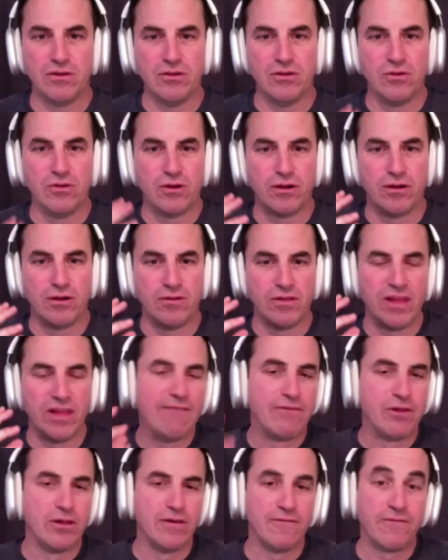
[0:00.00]
your
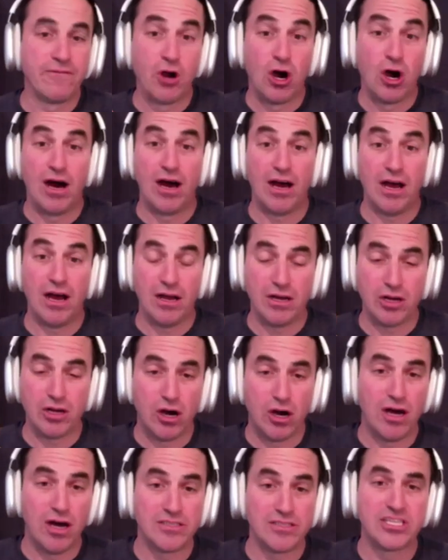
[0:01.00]
level of
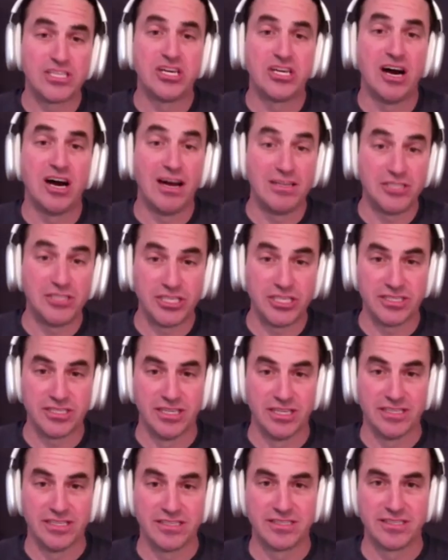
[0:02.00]
cost
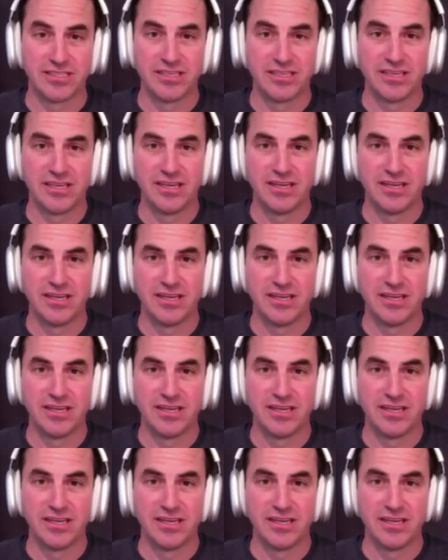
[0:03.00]
consciousness.